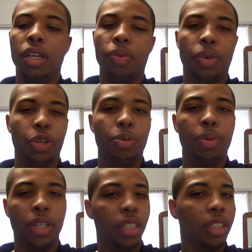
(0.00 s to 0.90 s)
Will you
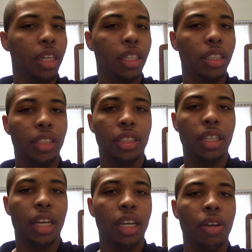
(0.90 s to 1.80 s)
please take this
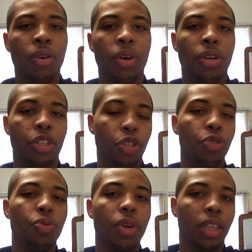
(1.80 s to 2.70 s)
snake or do
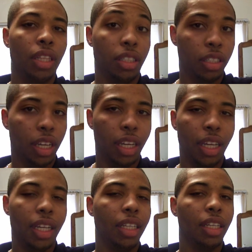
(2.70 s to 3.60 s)
you want this snake? He
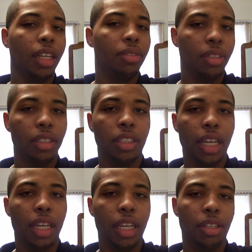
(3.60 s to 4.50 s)
didn't
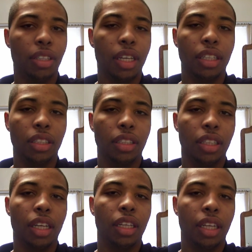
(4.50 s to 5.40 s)
say, can you take this
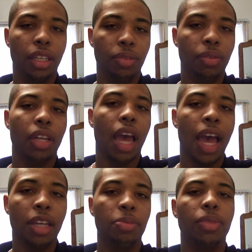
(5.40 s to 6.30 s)
snake? He
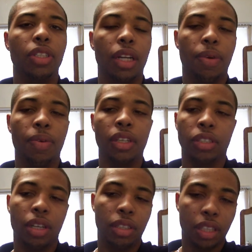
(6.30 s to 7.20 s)
asked me, did I want it?
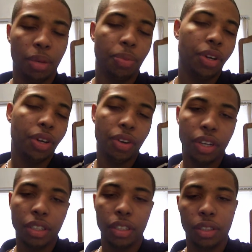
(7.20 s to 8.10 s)
So I was like, bring her
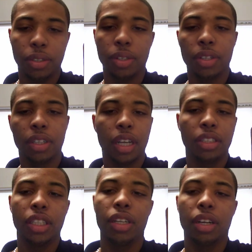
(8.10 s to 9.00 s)
into the store and I'll
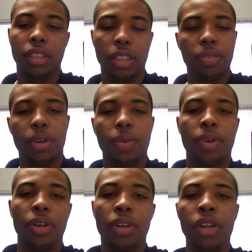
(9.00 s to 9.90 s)
check out, see if I
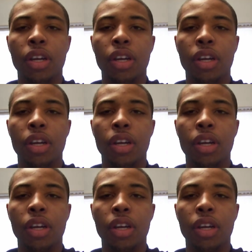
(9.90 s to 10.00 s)
want her.